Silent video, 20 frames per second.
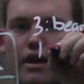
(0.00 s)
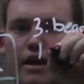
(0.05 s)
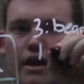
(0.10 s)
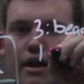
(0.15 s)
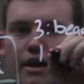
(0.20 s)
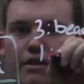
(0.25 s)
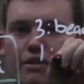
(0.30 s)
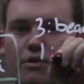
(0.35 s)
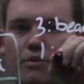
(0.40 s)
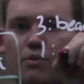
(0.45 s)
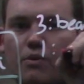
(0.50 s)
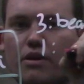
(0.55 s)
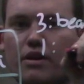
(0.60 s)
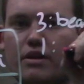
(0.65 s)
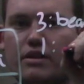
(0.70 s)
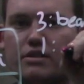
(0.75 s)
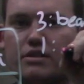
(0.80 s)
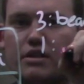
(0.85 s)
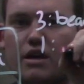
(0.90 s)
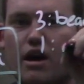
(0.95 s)
and the
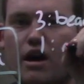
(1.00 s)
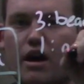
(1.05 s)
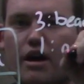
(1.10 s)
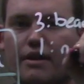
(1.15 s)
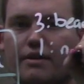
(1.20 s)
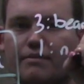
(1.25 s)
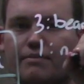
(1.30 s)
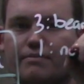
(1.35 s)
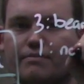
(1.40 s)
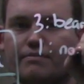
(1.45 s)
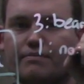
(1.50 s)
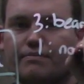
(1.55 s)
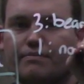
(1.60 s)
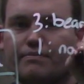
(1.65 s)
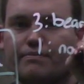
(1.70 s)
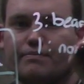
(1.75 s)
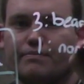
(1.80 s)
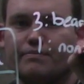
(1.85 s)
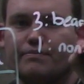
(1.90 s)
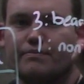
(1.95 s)
one is non.
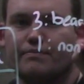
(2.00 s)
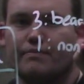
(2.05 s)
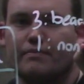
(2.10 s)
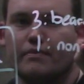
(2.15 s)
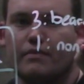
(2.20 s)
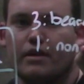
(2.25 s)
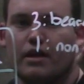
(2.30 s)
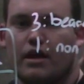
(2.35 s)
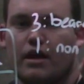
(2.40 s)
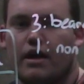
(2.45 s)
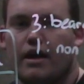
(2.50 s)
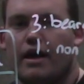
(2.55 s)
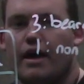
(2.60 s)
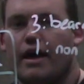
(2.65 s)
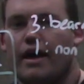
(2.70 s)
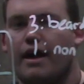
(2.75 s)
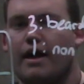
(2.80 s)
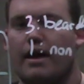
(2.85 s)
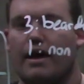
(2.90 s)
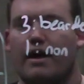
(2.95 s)

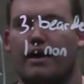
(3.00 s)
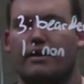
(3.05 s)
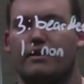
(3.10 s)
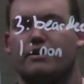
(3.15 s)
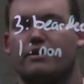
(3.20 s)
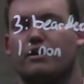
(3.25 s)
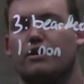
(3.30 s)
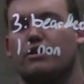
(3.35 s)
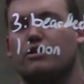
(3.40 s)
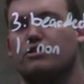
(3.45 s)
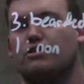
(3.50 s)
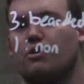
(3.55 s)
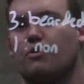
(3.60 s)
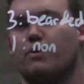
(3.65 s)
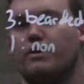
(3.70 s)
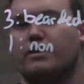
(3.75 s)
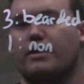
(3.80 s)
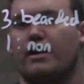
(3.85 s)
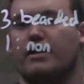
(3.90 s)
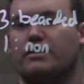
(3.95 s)
And so
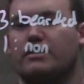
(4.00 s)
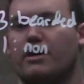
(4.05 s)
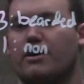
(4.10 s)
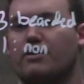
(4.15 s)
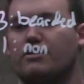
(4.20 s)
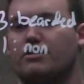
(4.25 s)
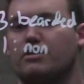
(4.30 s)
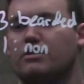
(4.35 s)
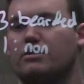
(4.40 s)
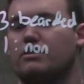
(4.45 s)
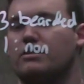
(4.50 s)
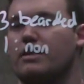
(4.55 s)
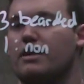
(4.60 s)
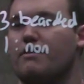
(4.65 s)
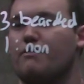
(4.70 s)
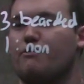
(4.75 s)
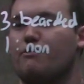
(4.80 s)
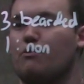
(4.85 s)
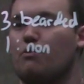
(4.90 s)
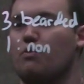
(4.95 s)
what that tells us,
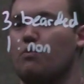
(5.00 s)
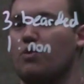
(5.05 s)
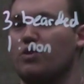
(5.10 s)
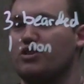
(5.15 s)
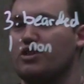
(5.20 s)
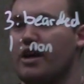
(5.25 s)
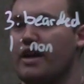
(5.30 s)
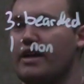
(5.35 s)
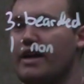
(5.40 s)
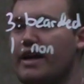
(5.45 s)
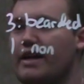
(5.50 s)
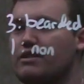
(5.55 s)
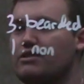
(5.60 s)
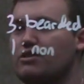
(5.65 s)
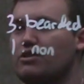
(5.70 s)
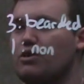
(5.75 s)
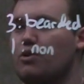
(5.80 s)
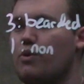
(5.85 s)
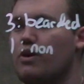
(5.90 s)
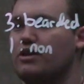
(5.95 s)
if we're trying to
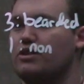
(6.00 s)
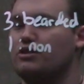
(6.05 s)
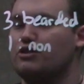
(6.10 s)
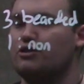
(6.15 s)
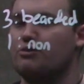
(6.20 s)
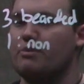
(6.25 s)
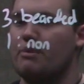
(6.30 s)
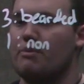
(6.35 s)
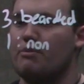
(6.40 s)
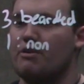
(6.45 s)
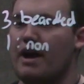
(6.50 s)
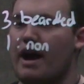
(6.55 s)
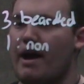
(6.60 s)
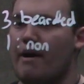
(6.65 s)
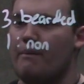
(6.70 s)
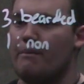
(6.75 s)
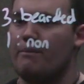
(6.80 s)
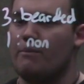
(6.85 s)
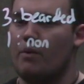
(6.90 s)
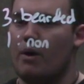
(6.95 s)
answer the question, remember
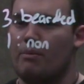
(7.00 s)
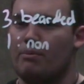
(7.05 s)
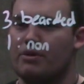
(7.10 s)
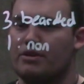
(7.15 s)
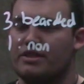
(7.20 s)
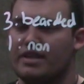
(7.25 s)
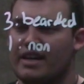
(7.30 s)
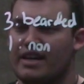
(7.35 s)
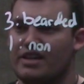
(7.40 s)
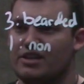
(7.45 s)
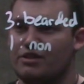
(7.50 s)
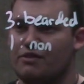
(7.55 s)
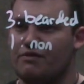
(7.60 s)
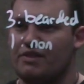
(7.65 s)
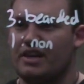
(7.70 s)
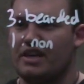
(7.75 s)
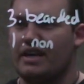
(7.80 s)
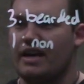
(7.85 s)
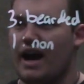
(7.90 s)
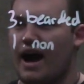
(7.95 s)
how what percentage
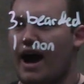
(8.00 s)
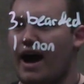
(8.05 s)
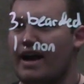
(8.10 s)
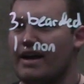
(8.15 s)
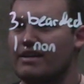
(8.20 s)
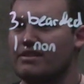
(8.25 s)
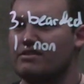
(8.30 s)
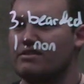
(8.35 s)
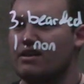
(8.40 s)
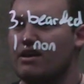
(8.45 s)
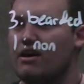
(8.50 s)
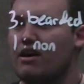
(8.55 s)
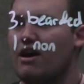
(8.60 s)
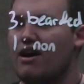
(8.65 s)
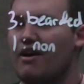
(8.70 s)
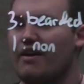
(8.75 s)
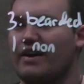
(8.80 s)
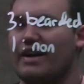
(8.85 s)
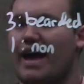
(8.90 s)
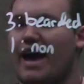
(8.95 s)
of the guys
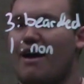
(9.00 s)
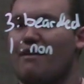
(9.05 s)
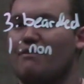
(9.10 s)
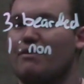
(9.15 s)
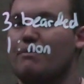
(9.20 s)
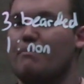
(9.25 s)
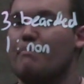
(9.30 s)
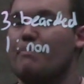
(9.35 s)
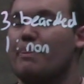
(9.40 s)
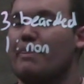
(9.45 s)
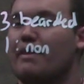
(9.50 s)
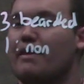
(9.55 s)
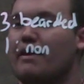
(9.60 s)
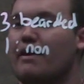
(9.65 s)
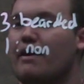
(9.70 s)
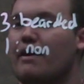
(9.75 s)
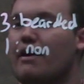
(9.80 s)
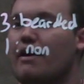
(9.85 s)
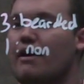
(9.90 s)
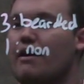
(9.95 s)
are going to have it,
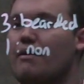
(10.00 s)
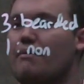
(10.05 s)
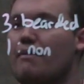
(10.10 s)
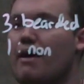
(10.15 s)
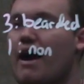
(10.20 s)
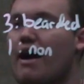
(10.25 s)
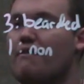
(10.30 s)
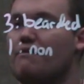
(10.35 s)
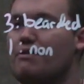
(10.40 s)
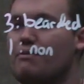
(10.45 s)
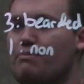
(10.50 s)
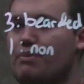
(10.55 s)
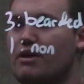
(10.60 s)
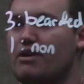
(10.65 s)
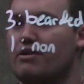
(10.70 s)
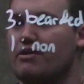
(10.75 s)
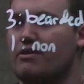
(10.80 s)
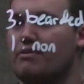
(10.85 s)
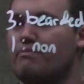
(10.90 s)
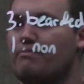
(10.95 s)
um, have the
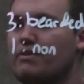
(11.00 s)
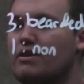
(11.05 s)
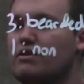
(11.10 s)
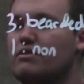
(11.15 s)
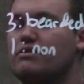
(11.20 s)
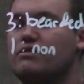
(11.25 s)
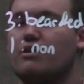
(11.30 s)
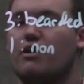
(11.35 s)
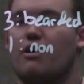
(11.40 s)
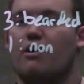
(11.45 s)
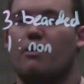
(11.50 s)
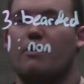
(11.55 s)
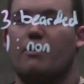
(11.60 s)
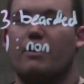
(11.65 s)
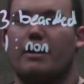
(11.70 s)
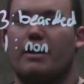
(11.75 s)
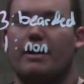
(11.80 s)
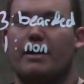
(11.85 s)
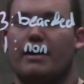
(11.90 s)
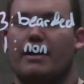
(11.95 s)
beard.
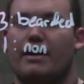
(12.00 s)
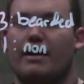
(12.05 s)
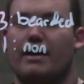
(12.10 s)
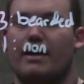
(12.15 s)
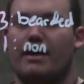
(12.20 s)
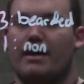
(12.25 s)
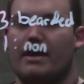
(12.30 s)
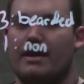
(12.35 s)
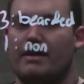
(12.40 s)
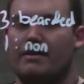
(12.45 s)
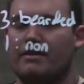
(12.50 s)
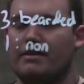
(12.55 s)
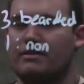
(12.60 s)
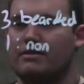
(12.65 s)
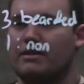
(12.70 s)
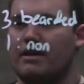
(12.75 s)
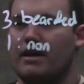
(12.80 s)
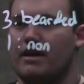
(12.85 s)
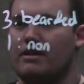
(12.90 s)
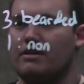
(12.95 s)
So in
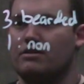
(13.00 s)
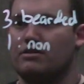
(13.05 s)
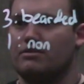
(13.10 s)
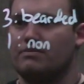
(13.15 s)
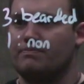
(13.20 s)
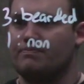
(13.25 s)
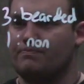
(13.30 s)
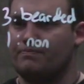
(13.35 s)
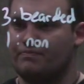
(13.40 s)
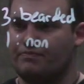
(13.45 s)
this case,